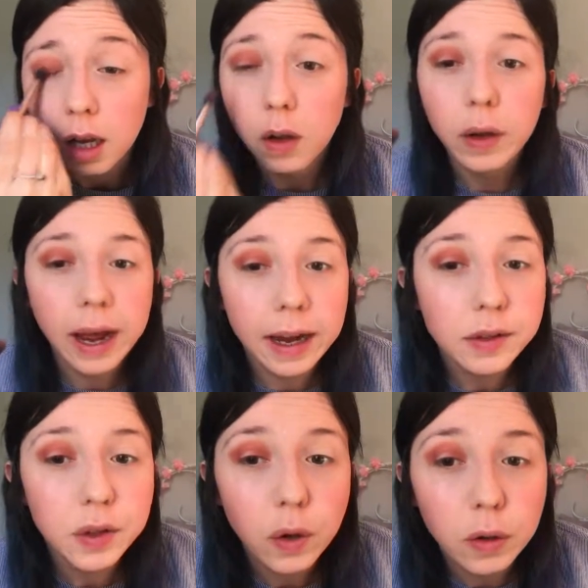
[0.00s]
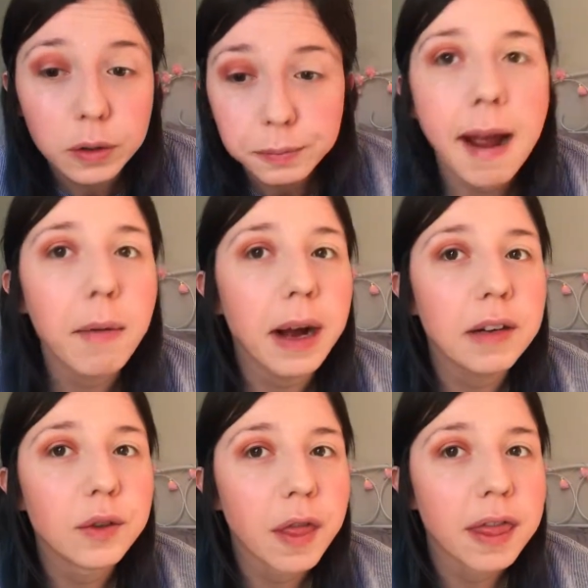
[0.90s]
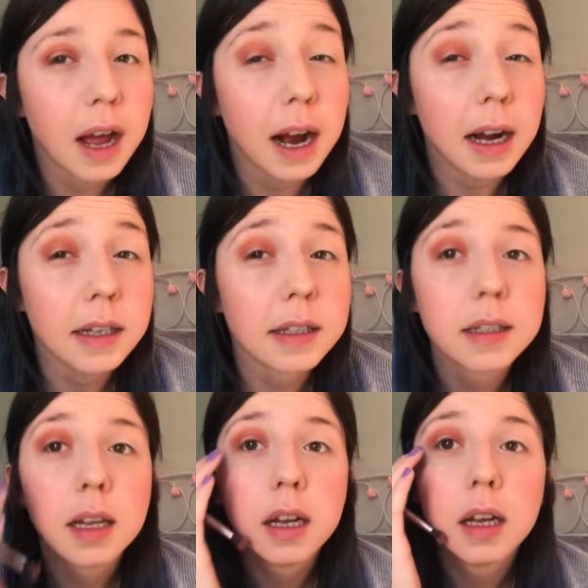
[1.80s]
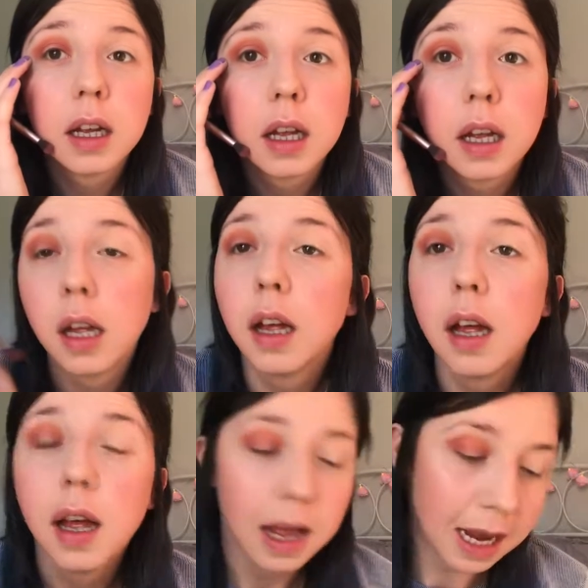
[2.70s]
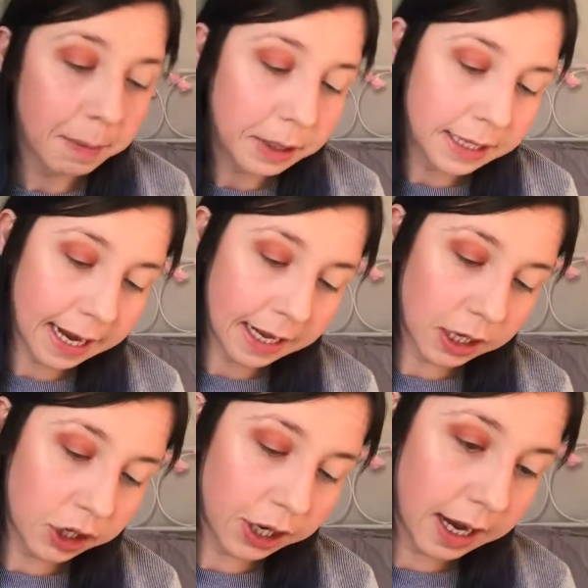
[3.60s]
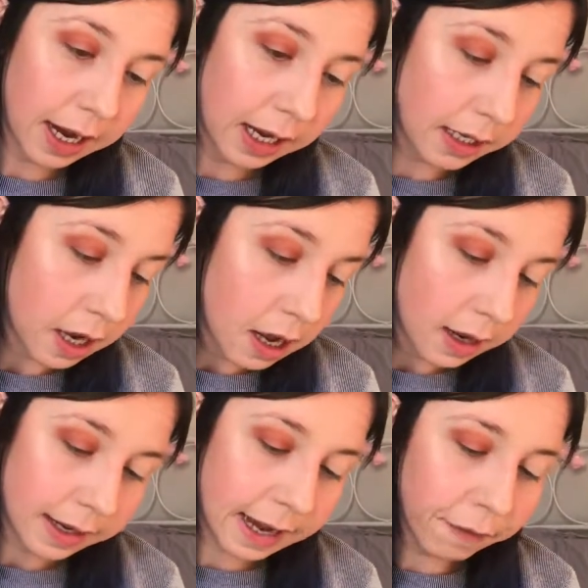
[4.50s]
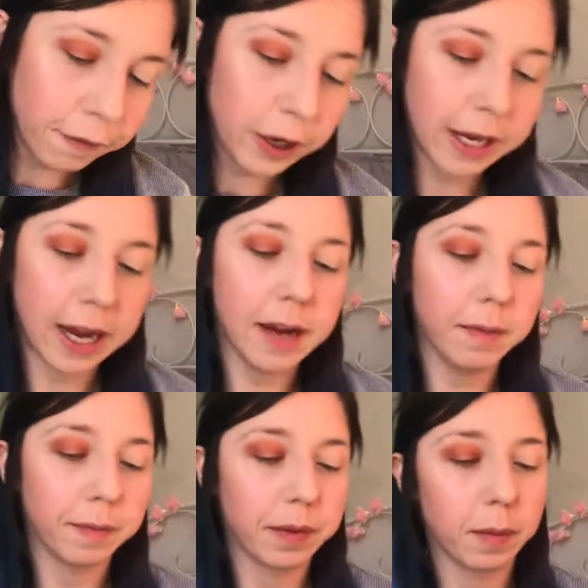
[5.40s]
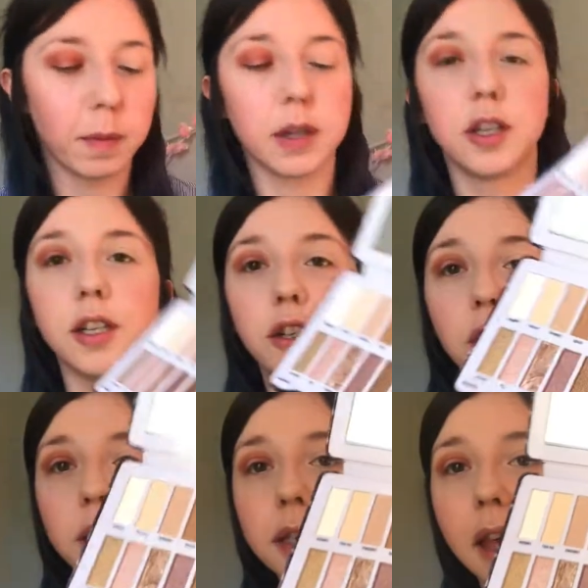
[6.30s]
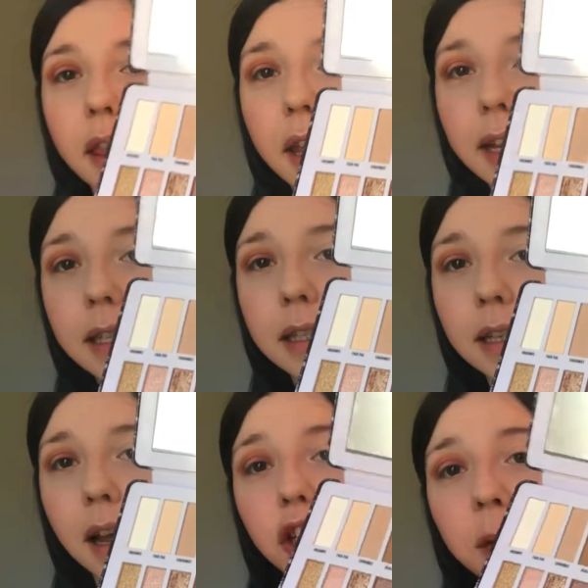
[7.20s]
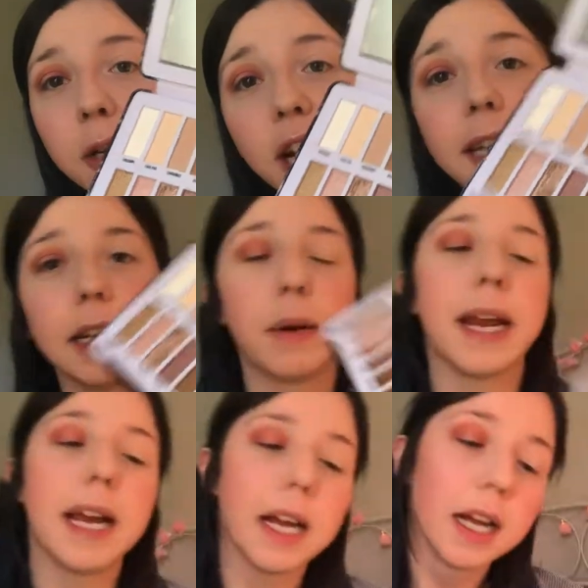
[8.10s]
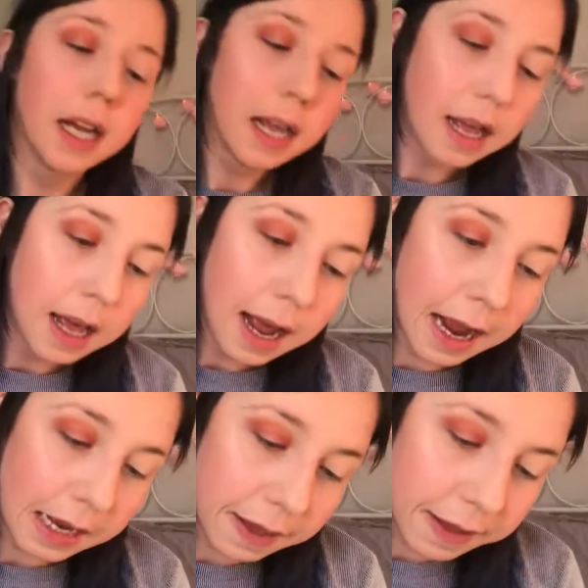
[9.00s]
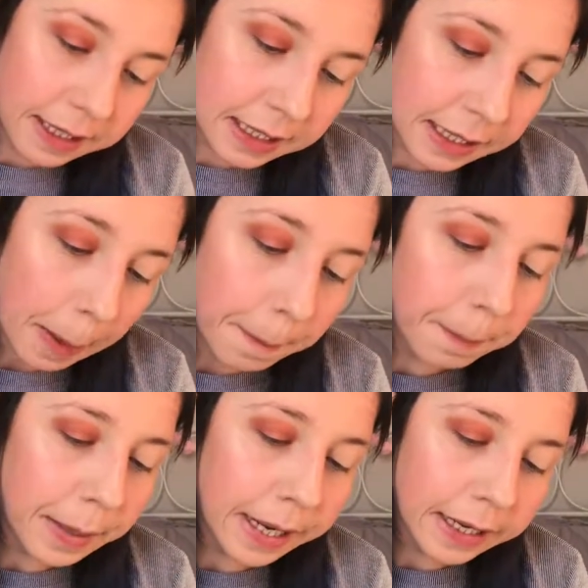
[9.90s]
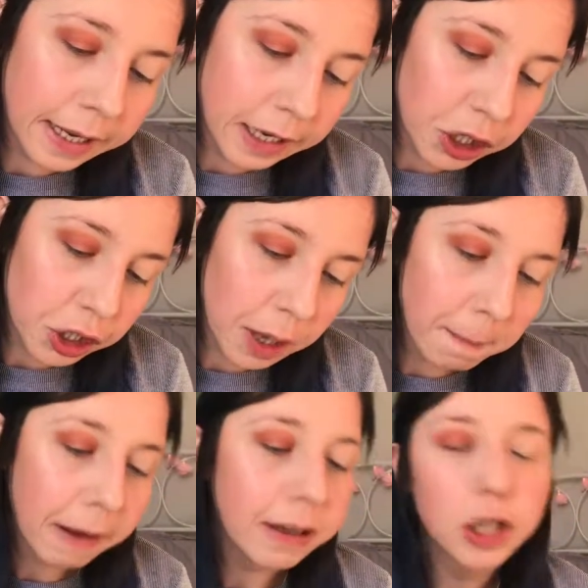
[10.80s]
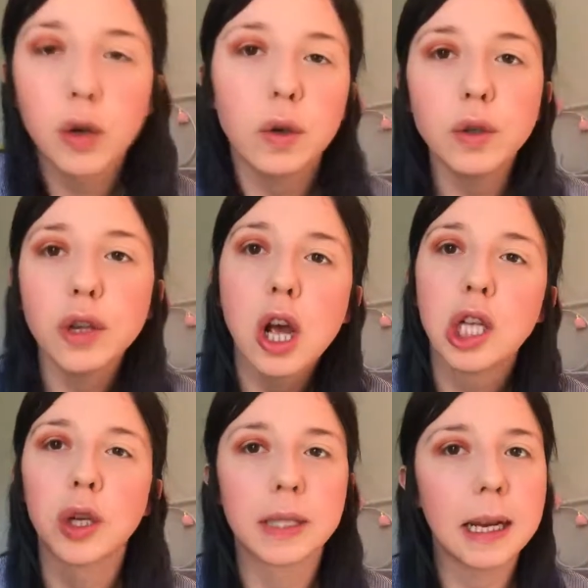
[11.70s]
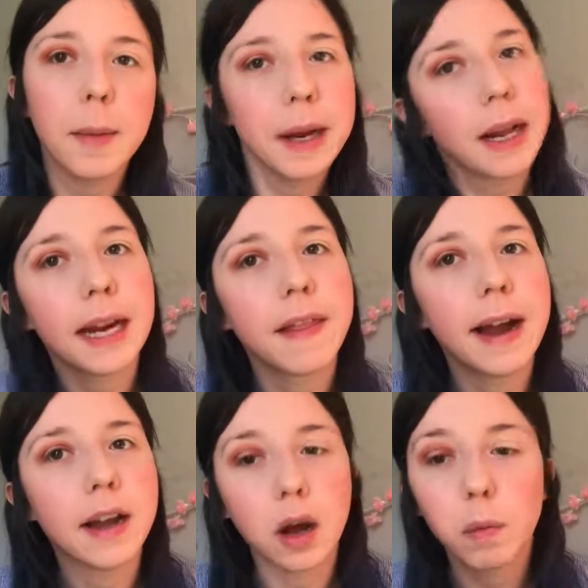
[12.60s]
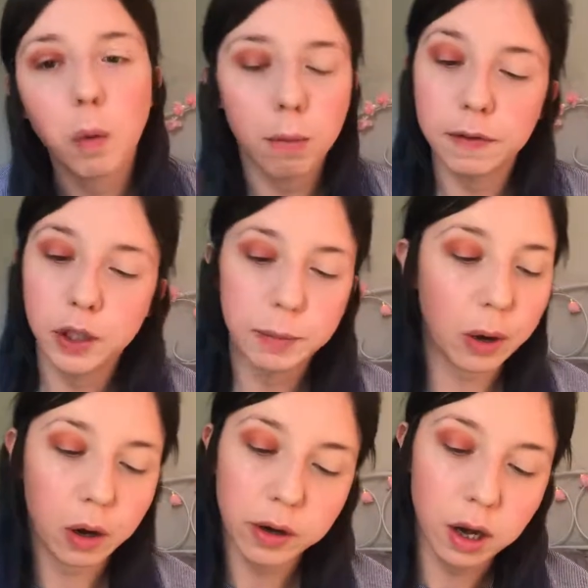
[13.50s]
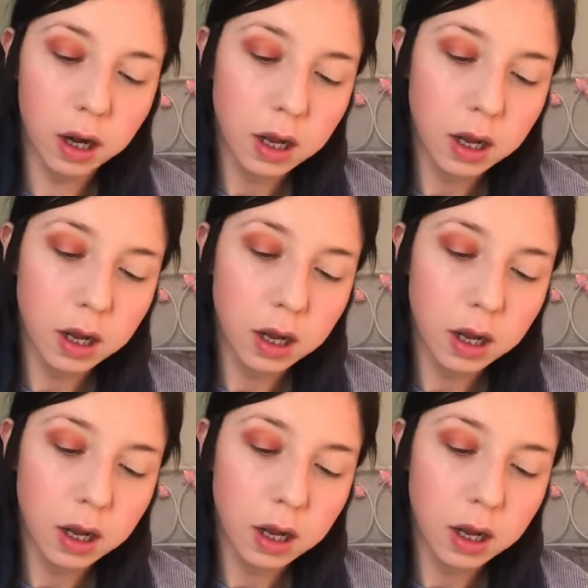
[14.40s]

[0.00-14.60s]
Okay, so now I have done that, I'm gonna take the shade Get Freaky, which is just this shimmer shade down here. And this is like a pinkish berry toned, so it's a little bit lighter than what we've just put on.